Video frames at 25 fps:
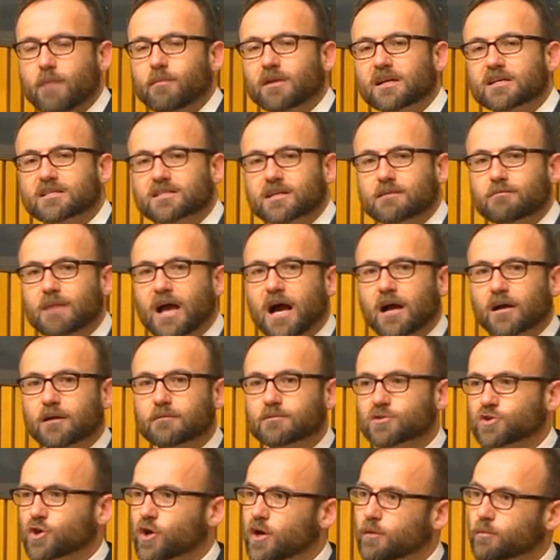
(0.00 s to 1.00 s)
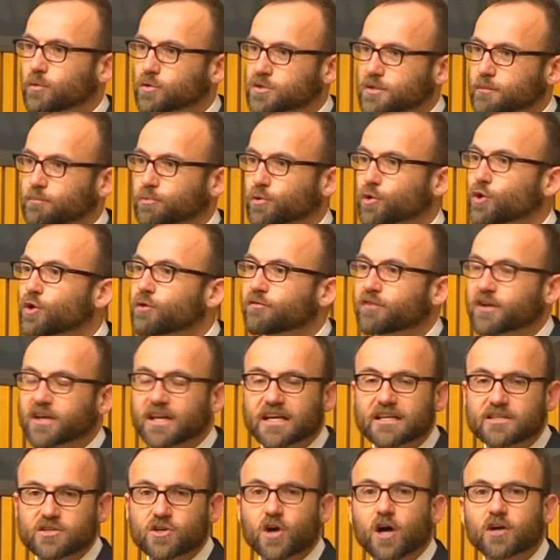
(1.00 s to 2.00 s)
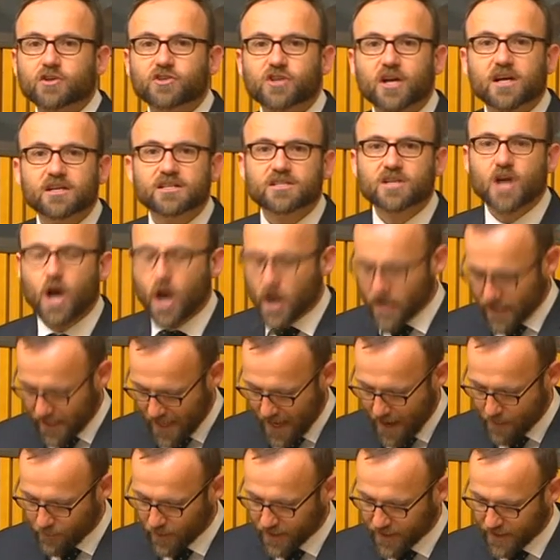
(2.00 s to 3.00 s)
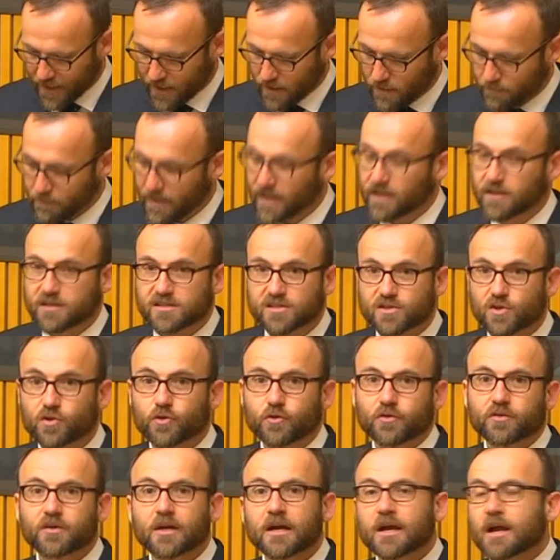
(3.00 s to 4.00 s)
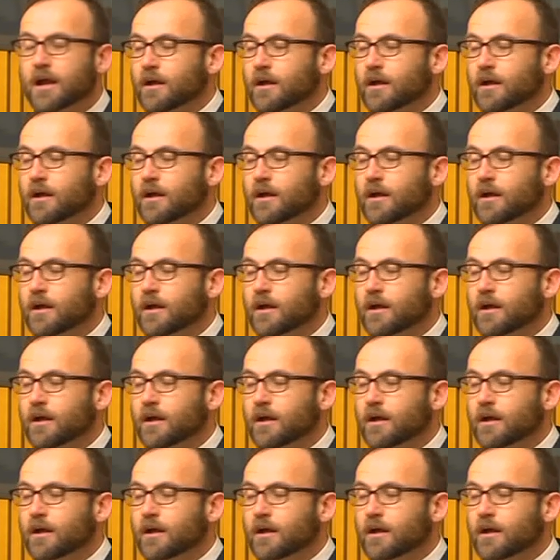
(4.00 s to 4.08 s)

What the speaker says: Minister Malcolm Turnbull to prove that he's not just Tony Abbott in a better suit.